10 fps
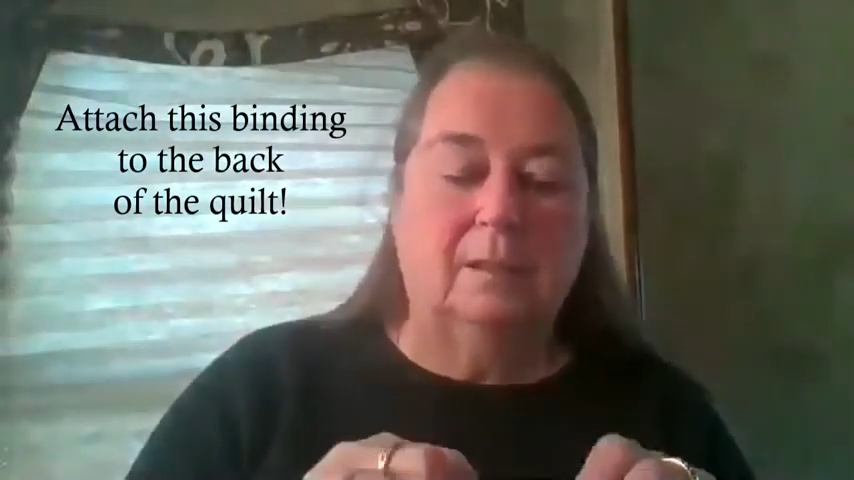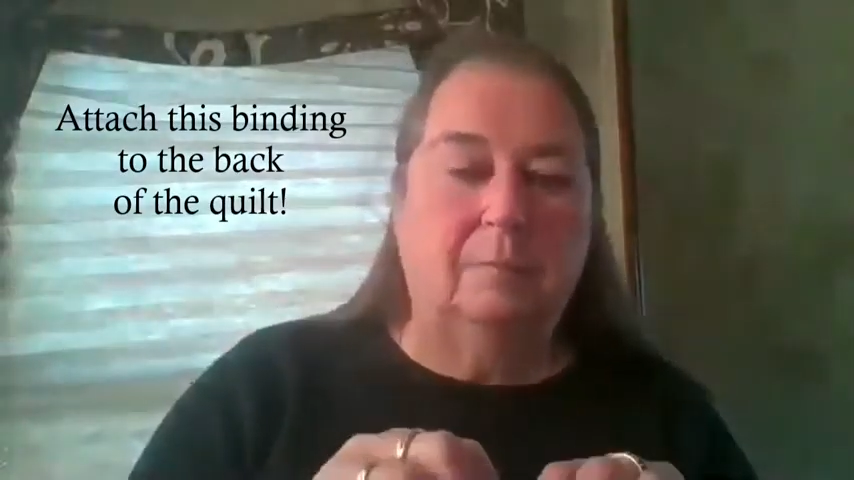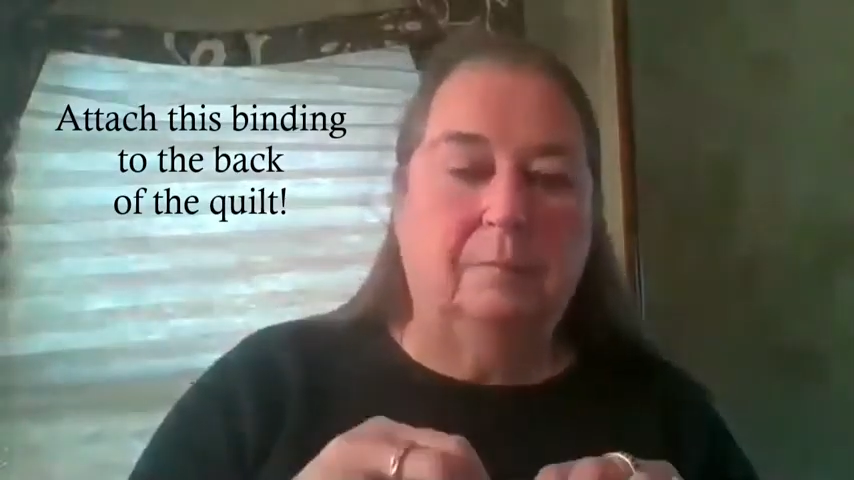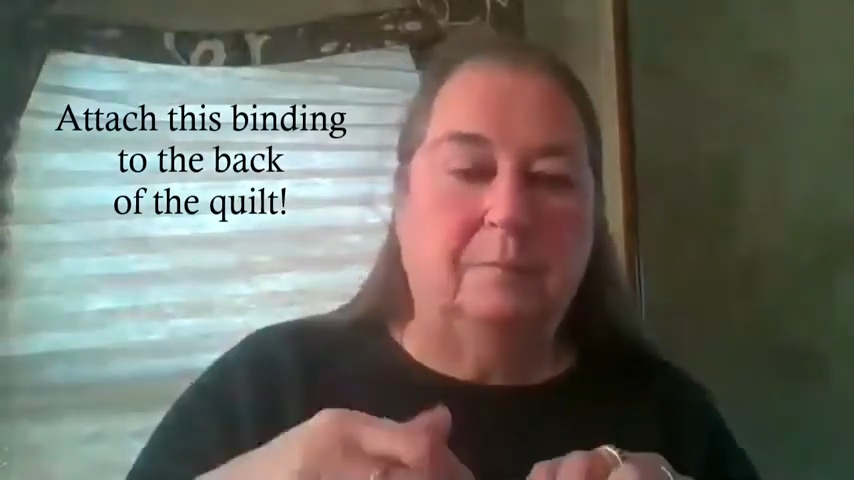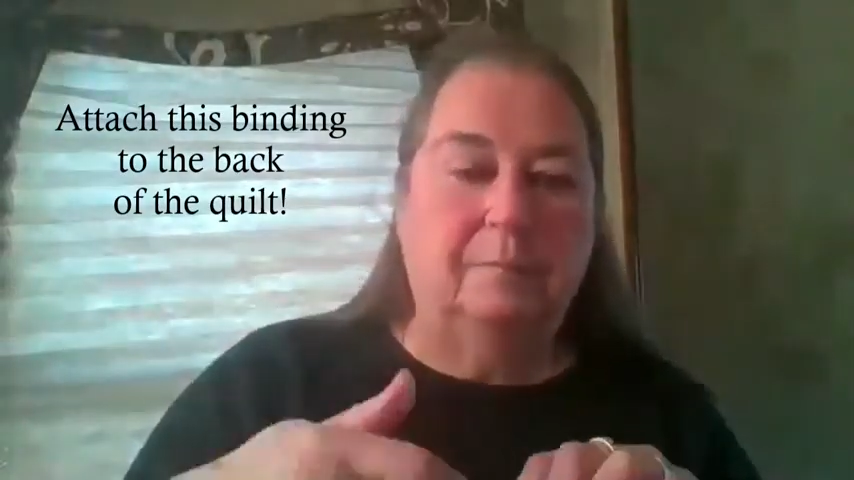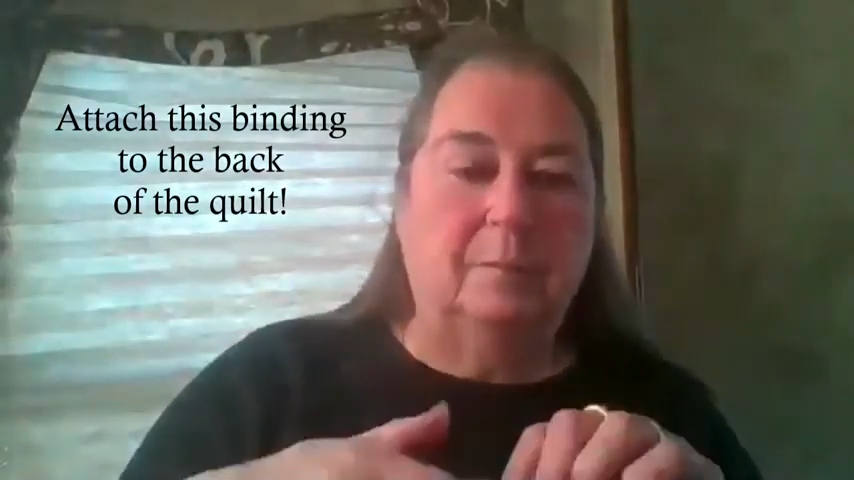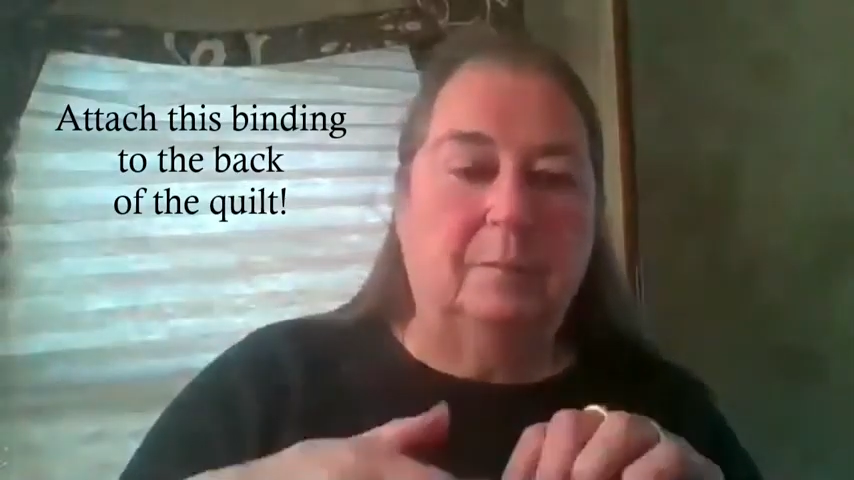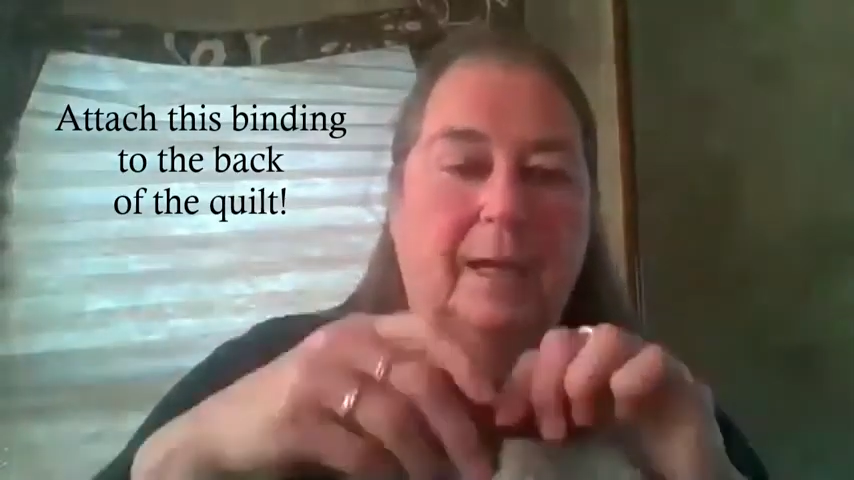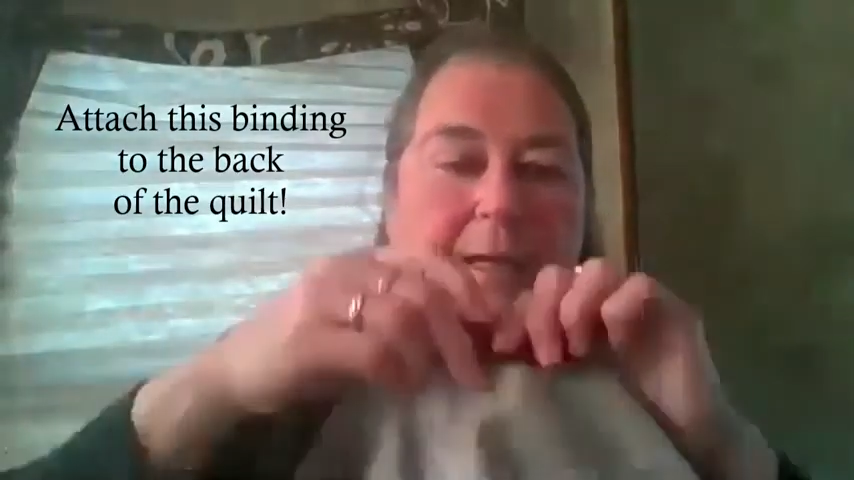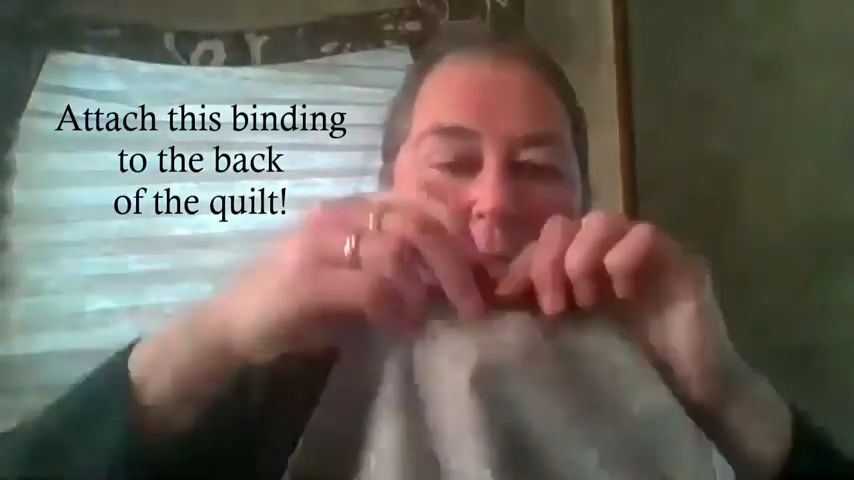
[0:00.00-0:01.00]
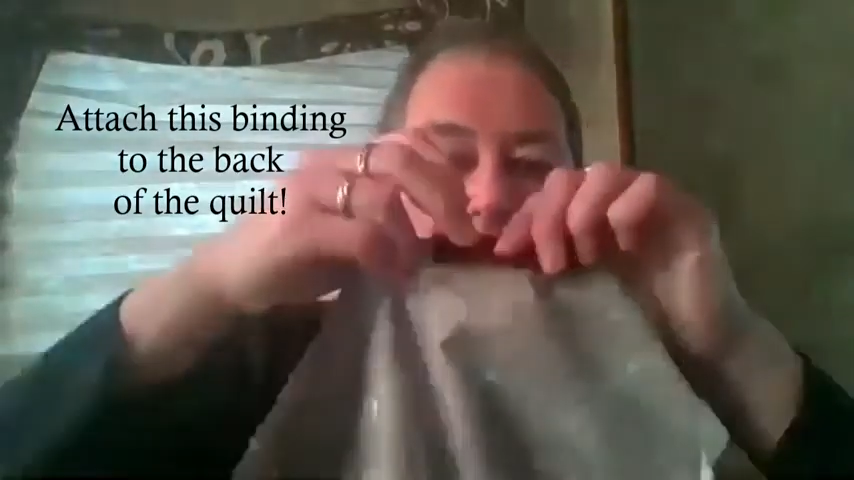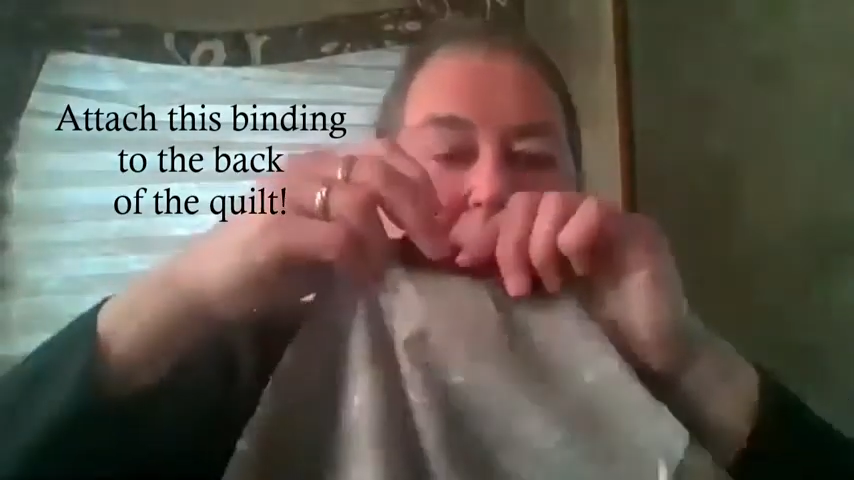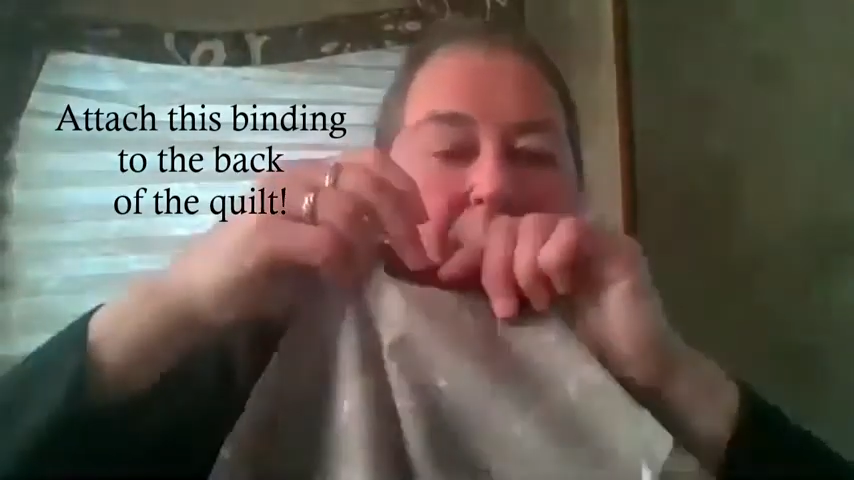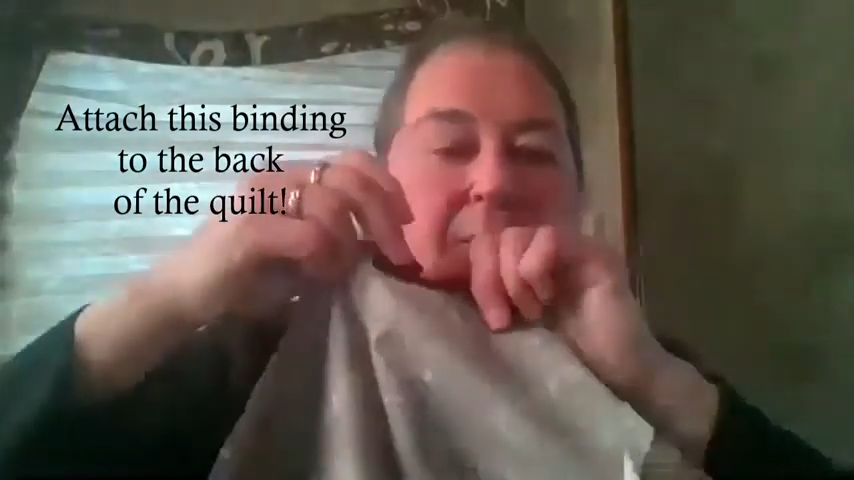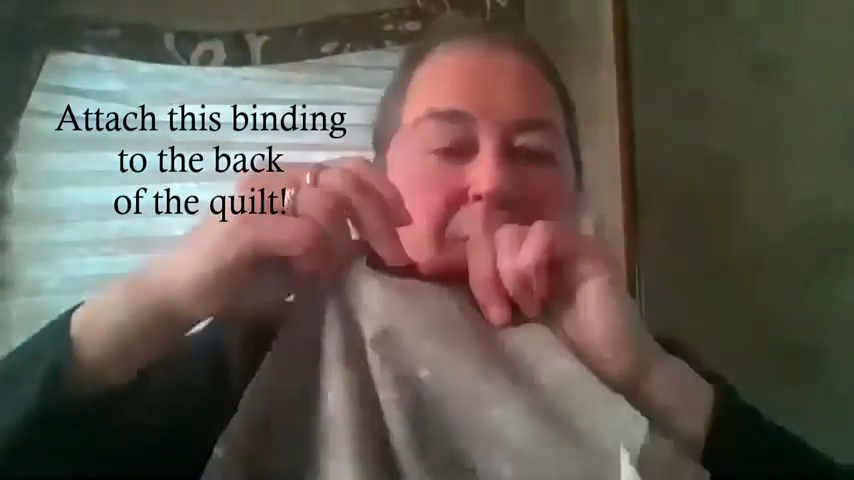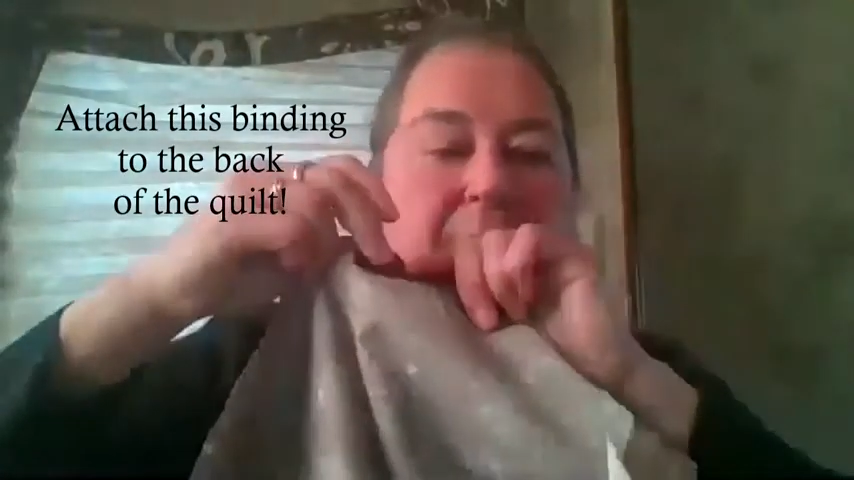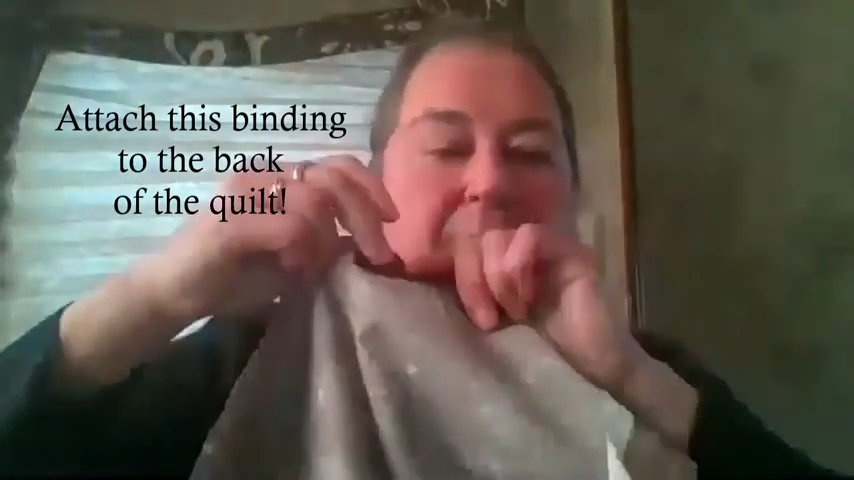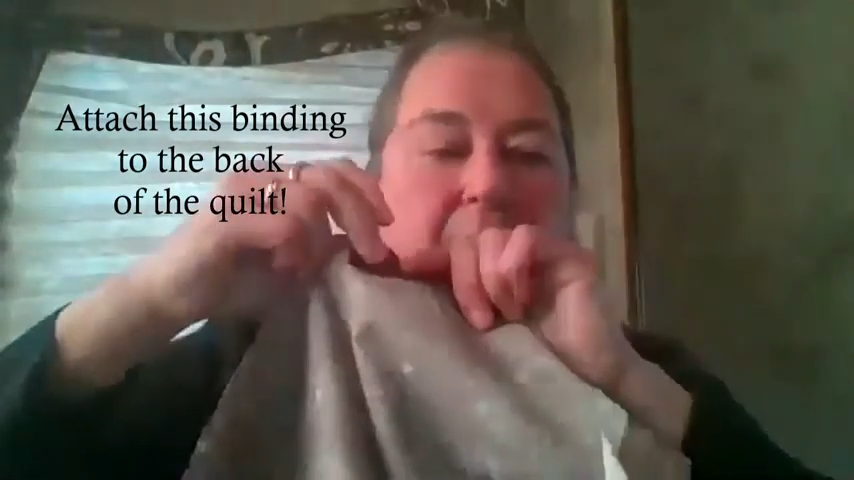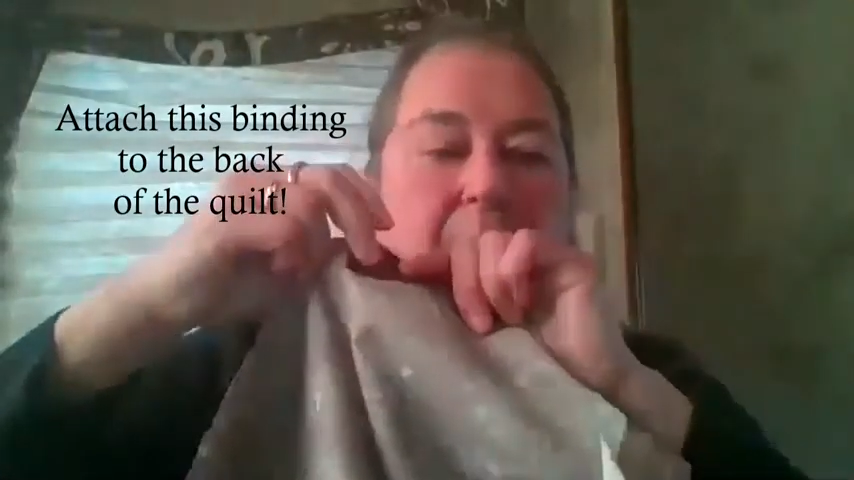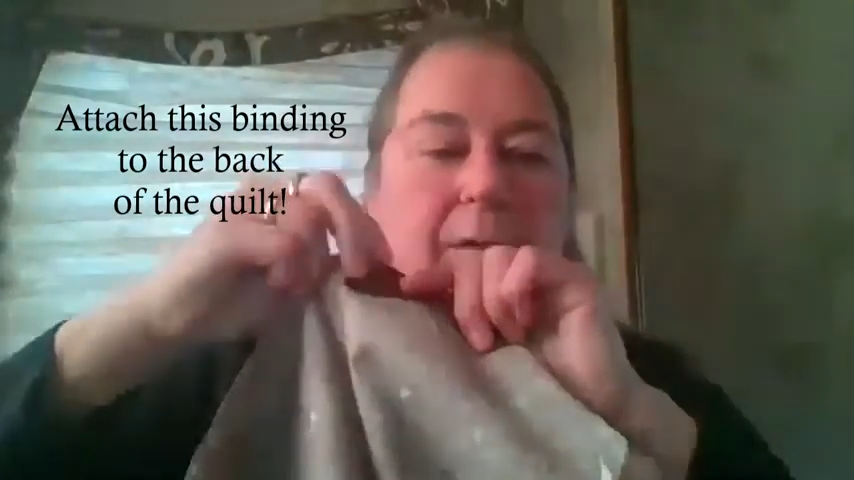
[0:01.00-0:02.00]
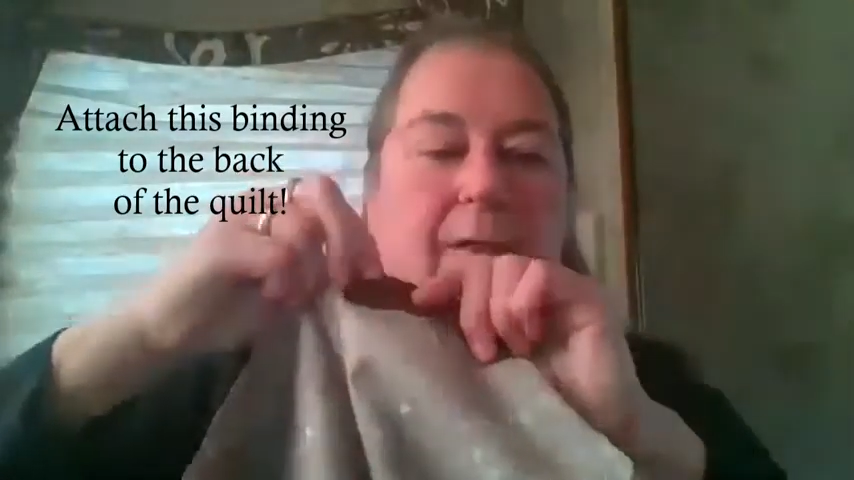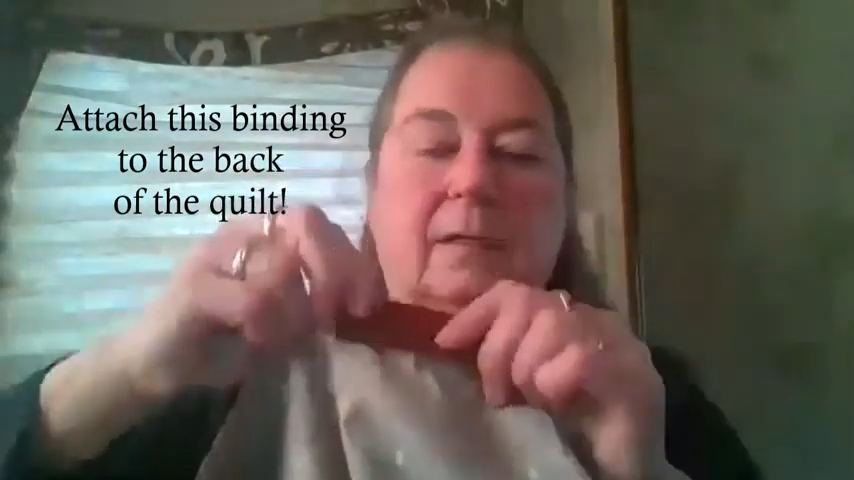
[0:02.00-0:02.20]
the back side of the fabric,